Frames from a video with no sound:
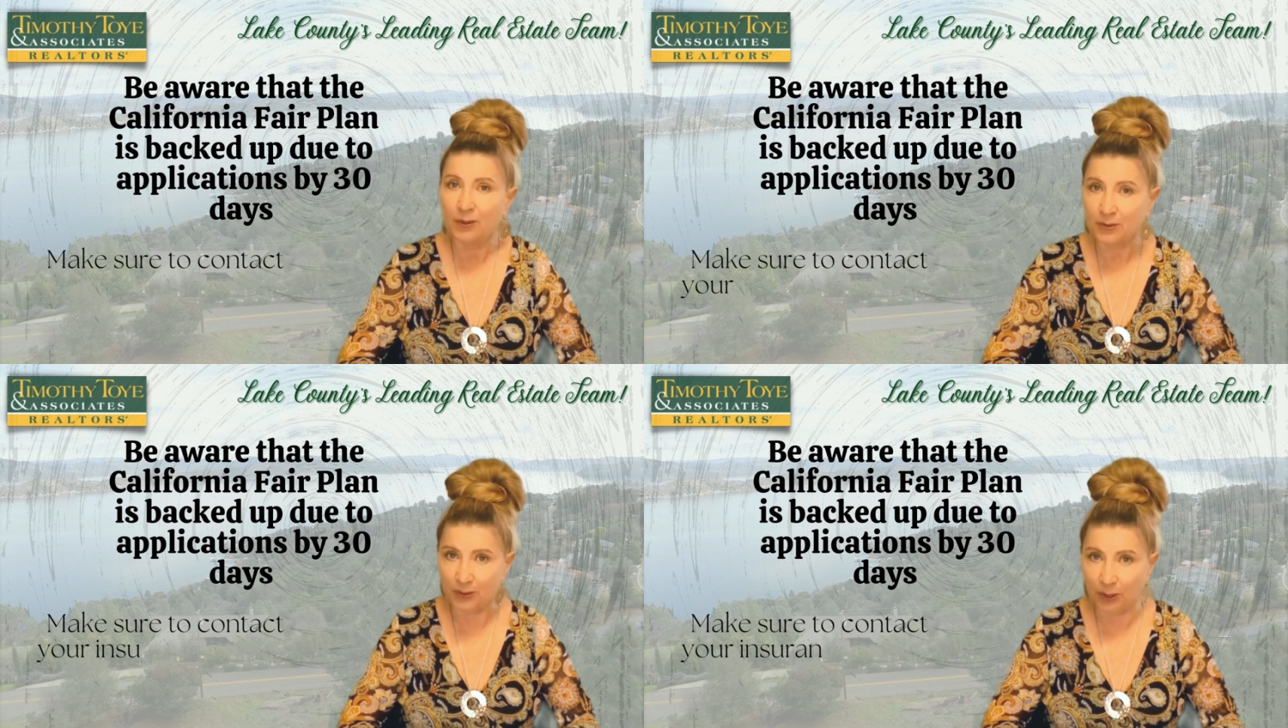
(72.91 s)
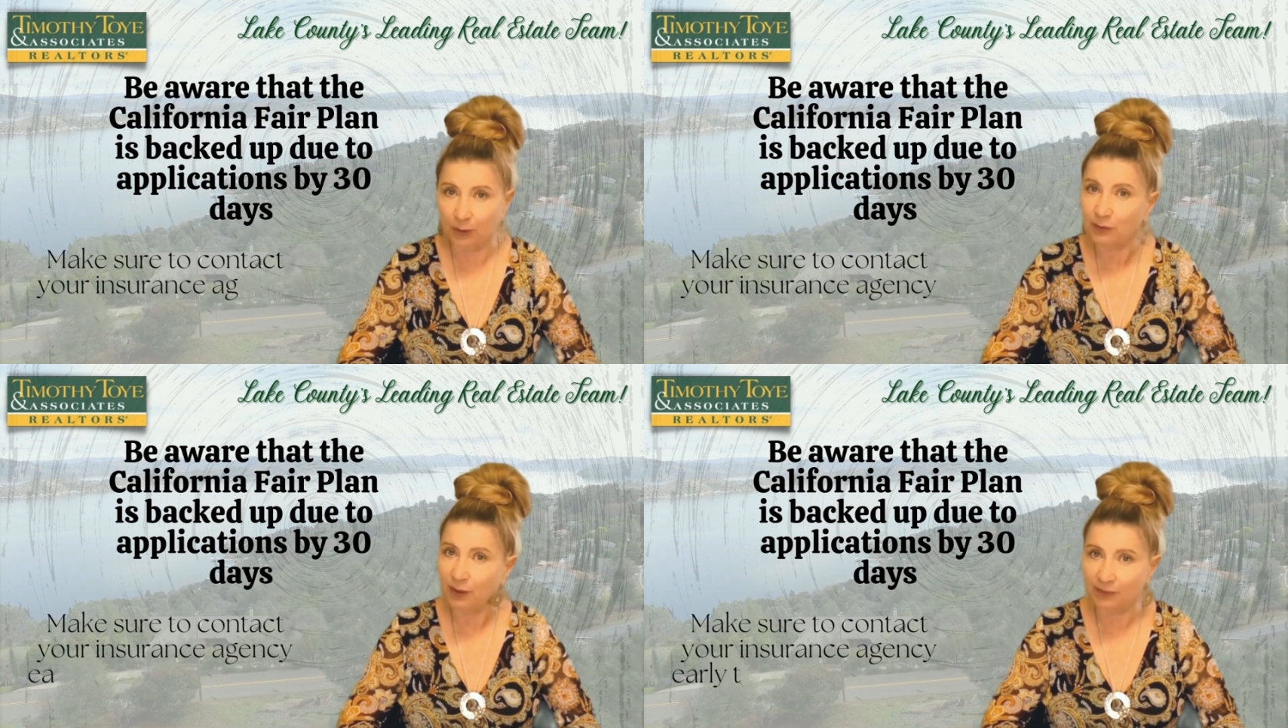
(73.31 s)
So
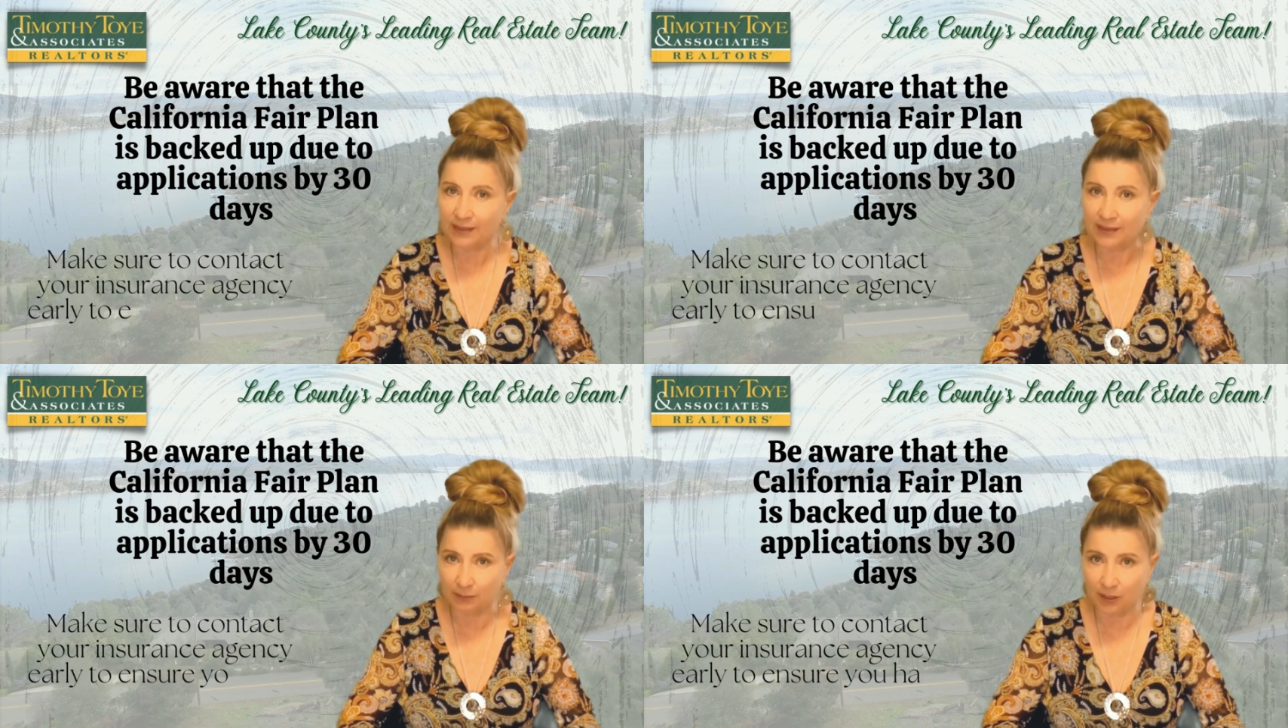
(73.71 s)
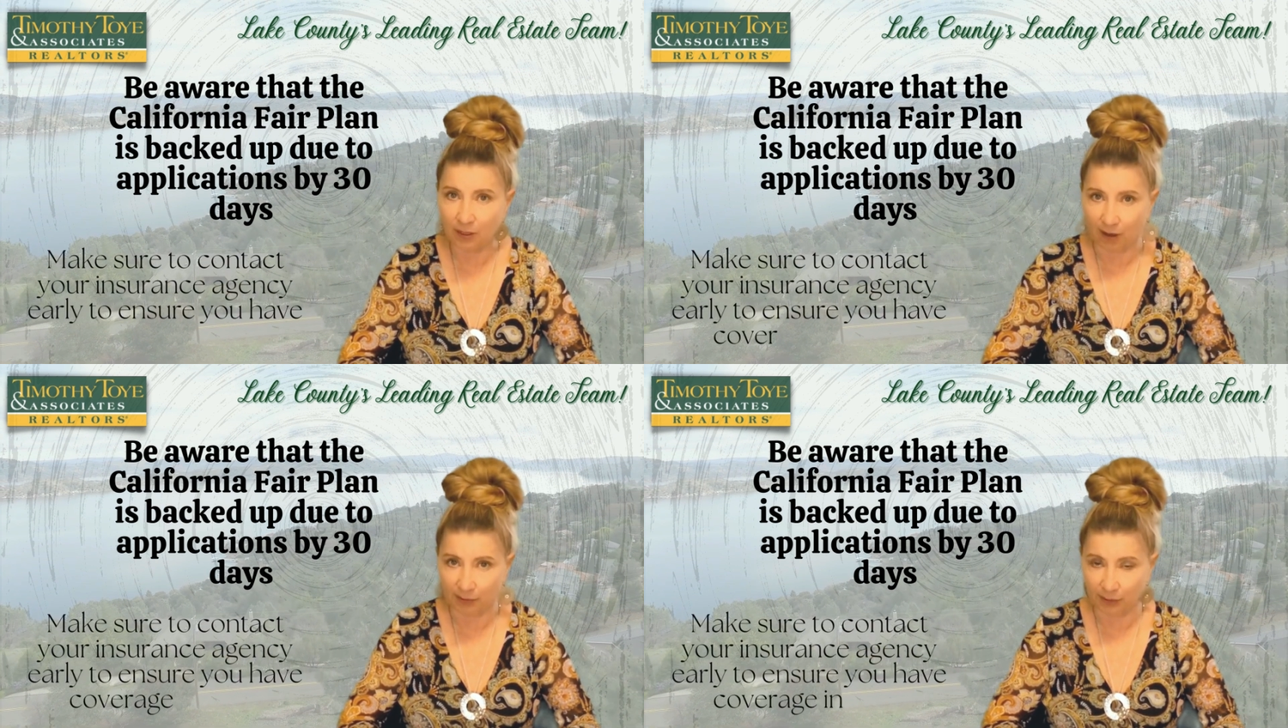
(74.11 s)
if you have an accepted
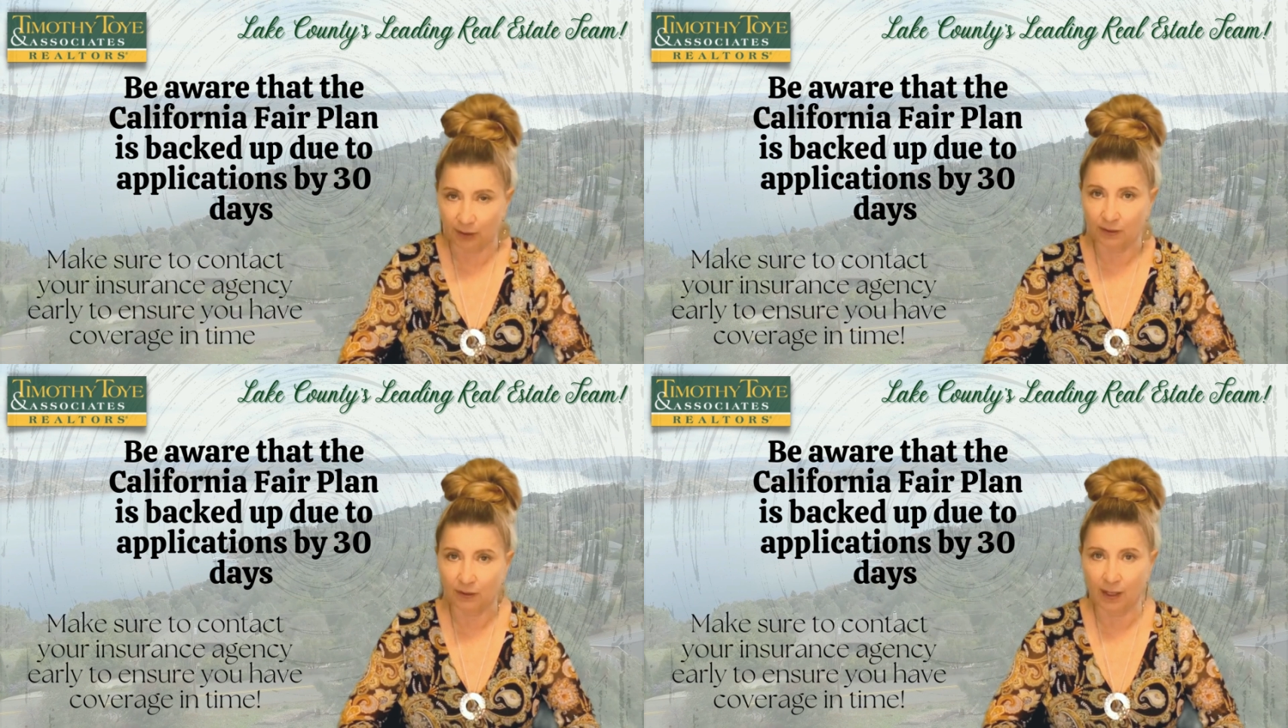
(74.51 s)
offer,